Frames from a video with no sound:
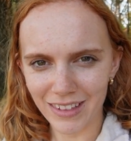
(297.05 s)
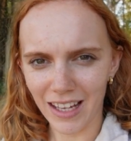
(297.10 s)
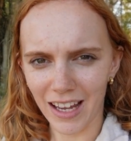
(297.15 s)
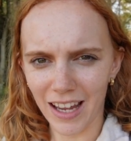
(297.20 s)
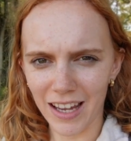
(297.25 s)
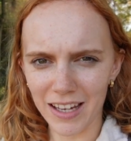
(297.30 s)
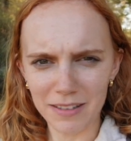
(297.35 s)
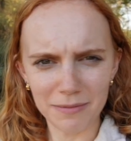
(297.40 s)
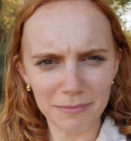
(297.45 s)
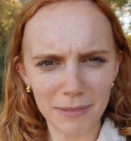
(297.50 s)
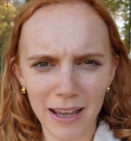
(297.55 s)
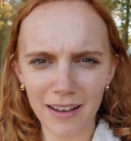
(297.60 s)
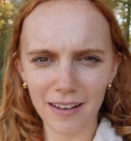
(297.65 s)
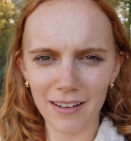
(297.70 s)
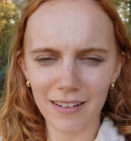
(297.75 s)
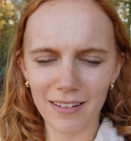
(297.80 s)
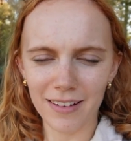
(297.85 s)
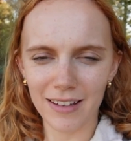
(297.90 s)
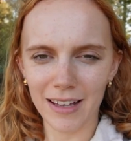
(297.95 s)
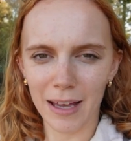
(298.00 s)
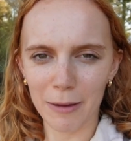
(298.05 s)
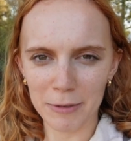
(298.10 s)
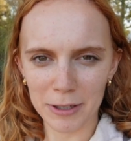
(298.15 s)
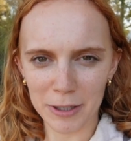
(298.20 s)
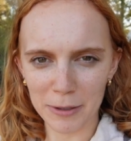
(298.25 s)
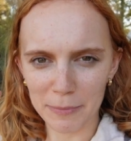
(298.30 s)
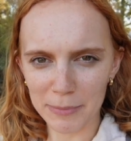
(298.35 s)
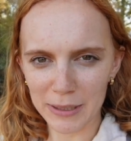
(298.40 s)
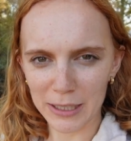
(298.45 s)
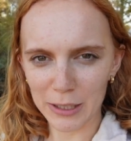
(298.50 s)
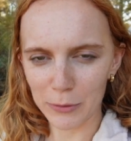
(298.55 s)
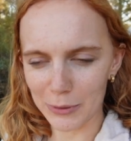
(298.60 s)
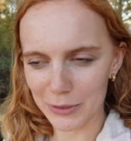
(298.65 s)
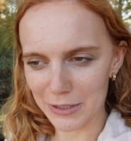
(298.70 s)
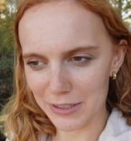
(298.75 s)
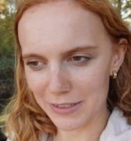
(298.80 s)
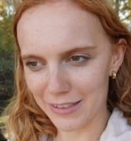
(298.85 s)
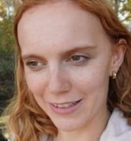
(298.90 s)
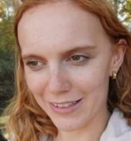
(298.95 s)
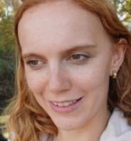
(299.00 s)
I admit, I'm a complete
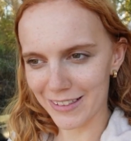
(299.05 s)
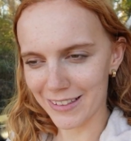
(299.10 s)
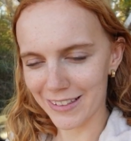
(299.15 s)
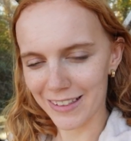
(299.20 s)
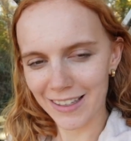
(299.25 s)
wuss.